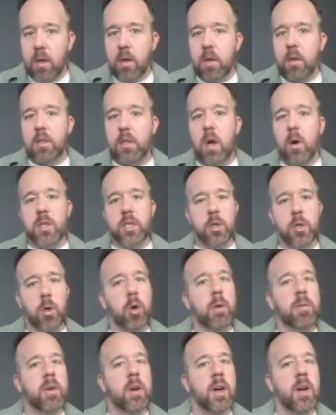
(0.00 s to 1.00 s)
So it's sort
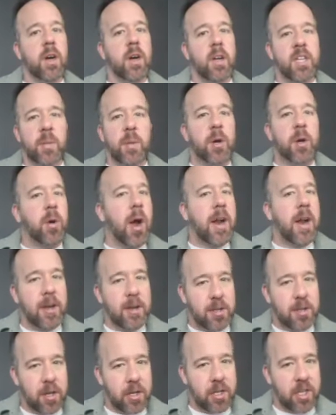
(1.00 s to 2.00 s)
of a democratic
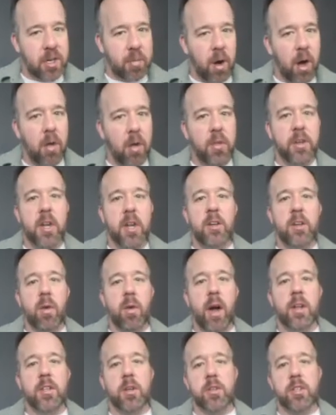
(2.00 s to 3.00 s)
system. All the
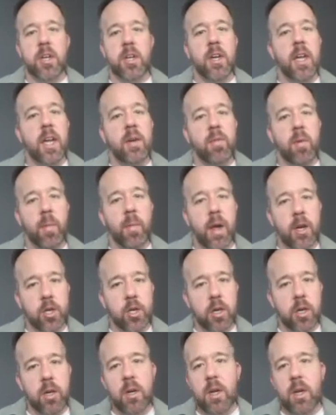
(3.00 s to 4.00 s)
dendrites are sending
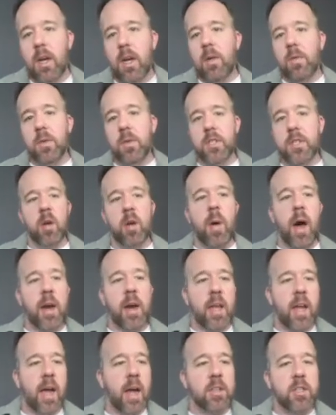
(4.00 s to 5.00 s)
information. The cell
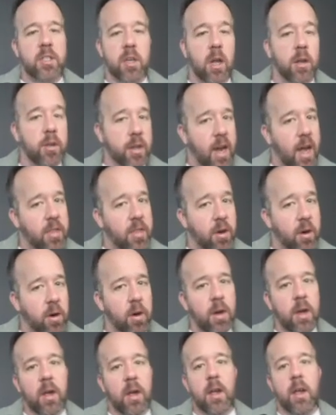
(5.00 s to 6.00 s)
body adds it all together
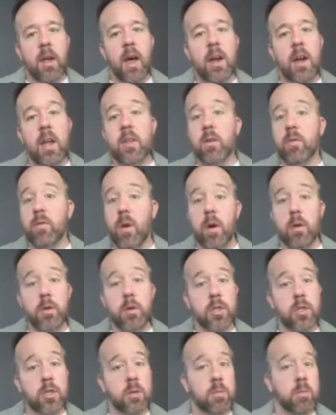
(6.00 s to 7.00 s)
and either votes
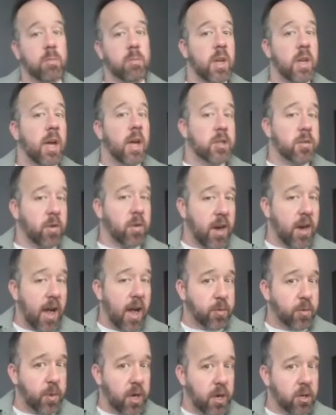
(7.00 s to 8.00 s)
yes for an
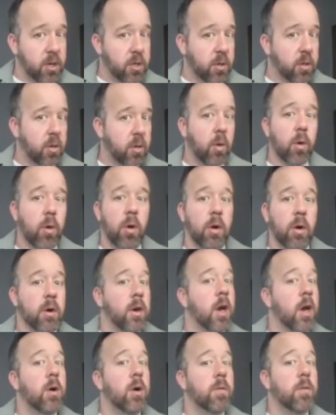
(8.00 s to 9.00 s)
action potential or
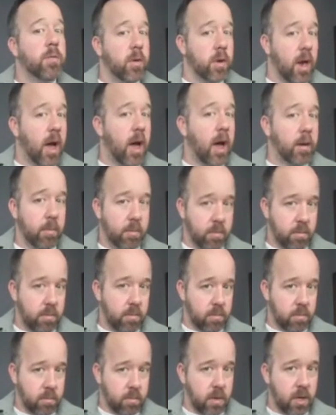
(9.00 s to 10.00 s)
no for not
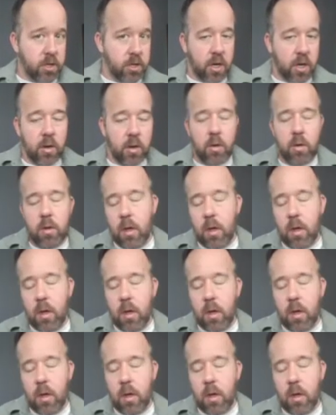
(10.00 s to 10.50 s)
a signal.